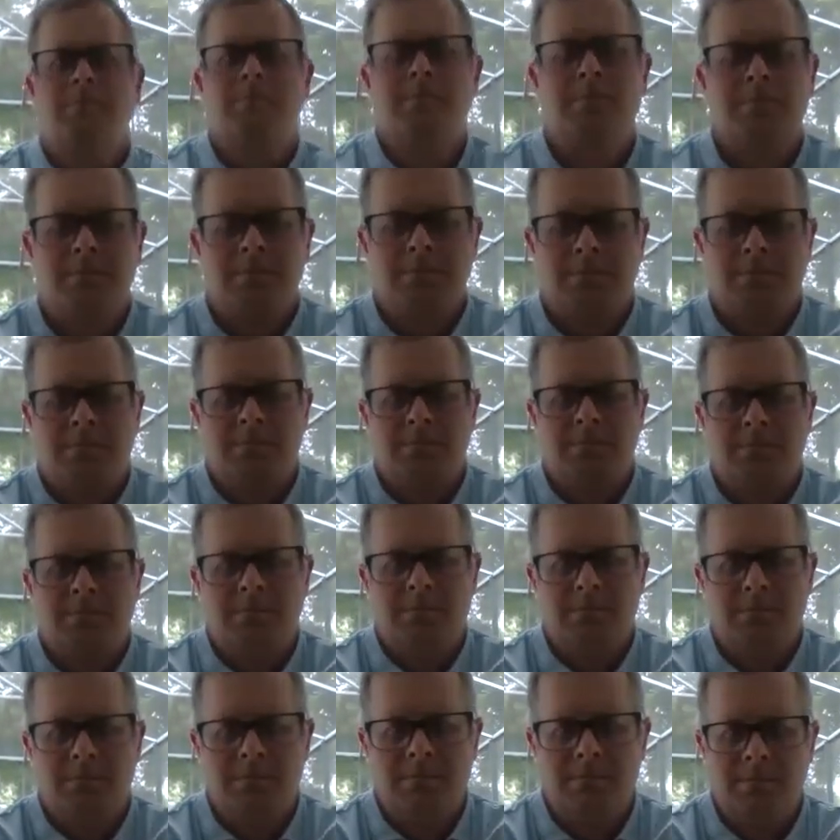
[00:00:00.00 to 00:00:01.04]

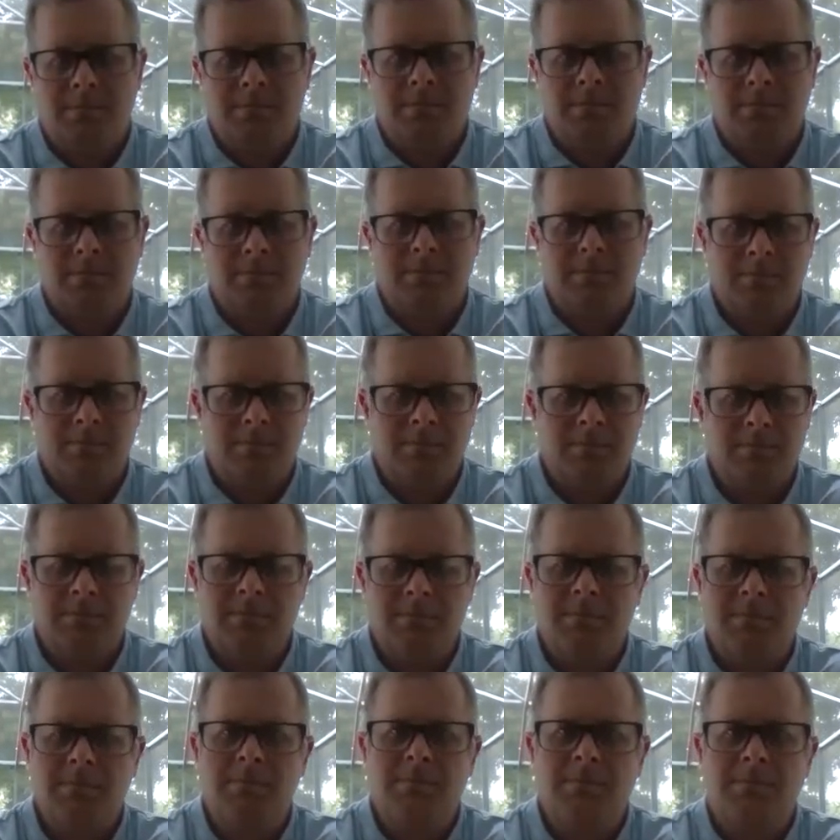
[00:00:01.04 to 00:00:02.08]

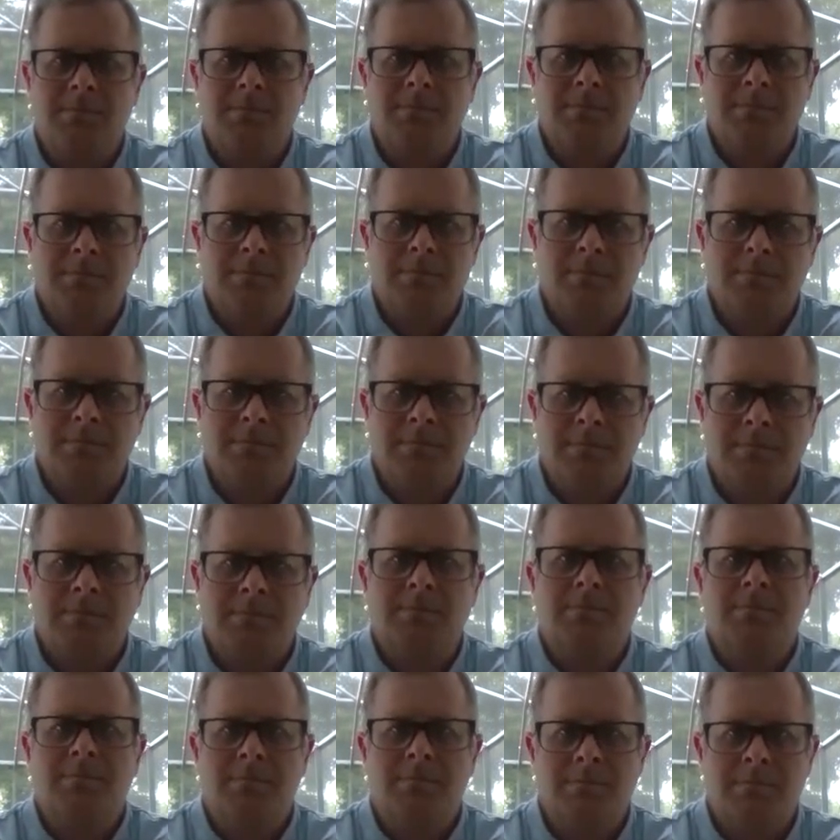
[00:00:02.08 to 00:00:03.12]

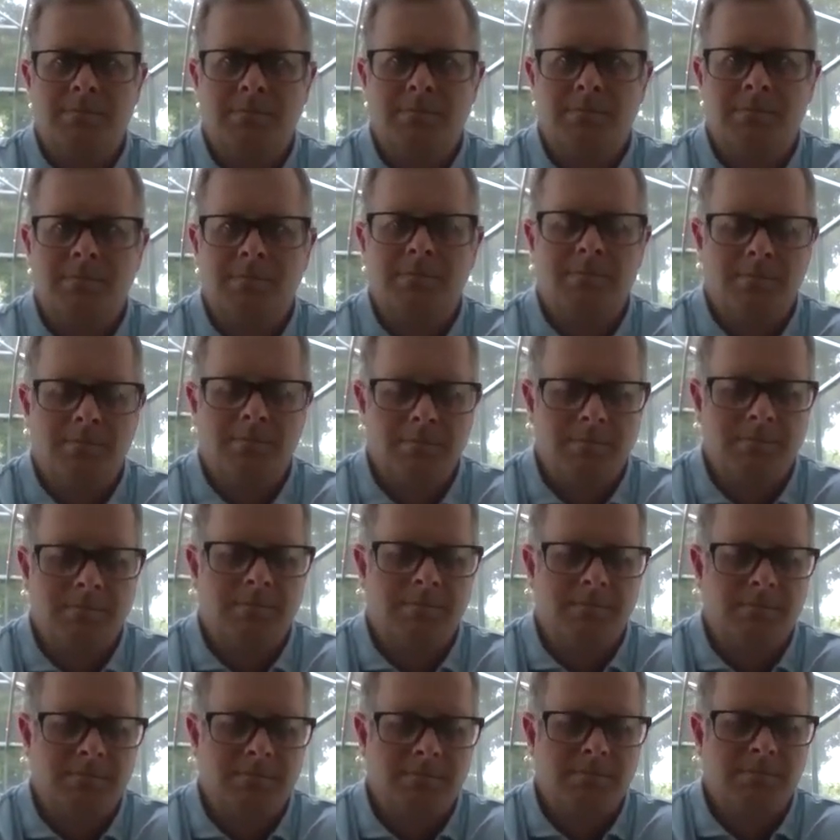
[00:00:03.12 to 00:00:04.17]

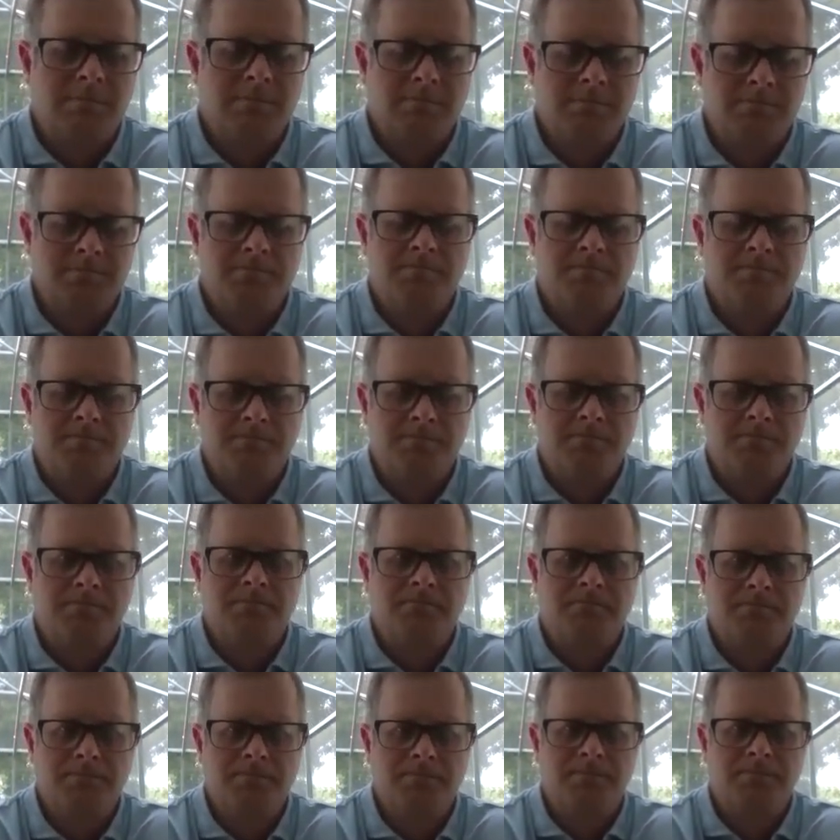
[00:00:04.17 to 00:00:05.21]

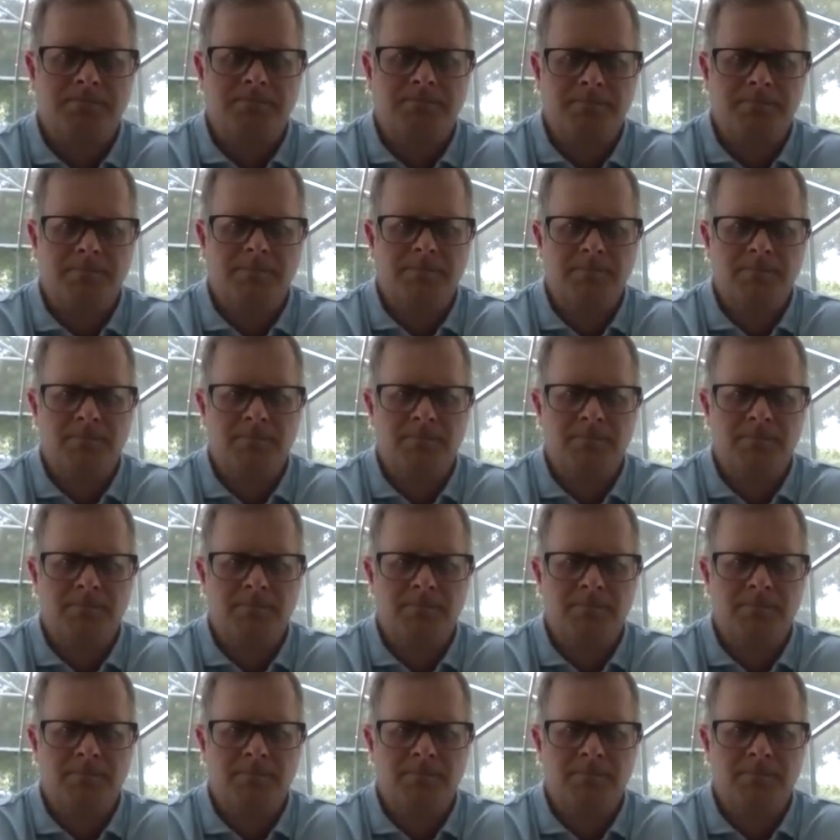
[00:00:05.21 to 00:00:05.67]
[no speech]